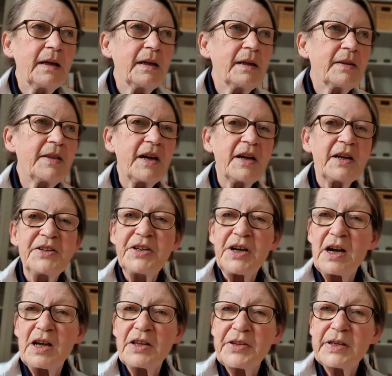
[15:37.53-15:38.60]
There are
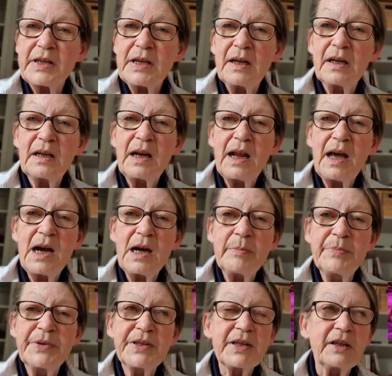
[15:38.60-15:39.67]
dancing
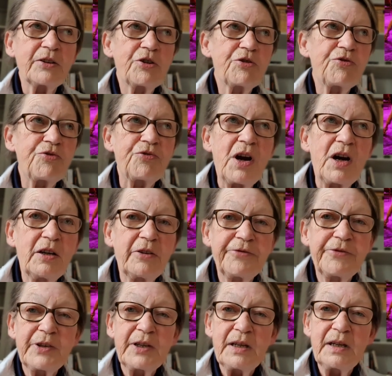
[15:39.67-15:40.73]
clubs and
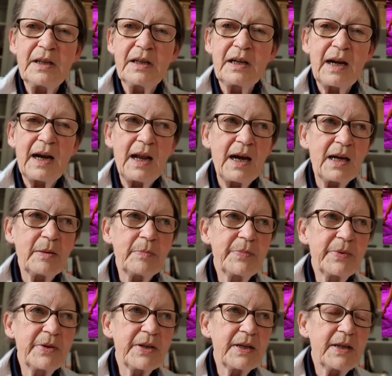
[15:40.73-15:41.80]
crafting
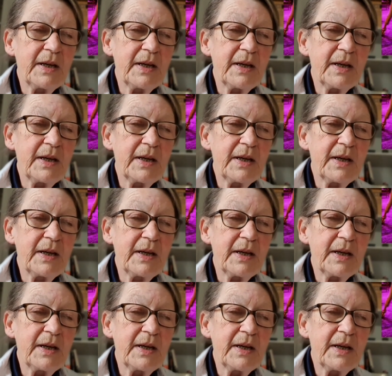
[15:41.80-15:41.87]
clubs